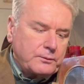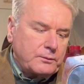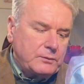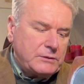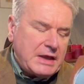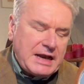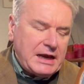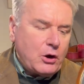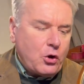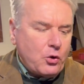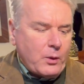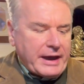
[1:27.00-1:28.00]
Nearly
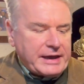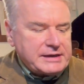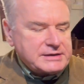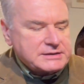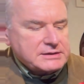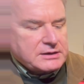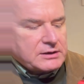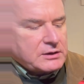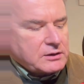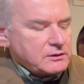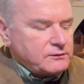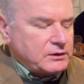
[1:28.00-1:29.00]
always
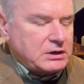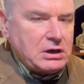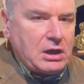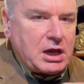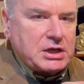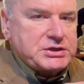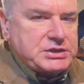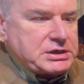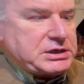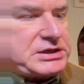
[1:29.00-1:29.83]
the glass is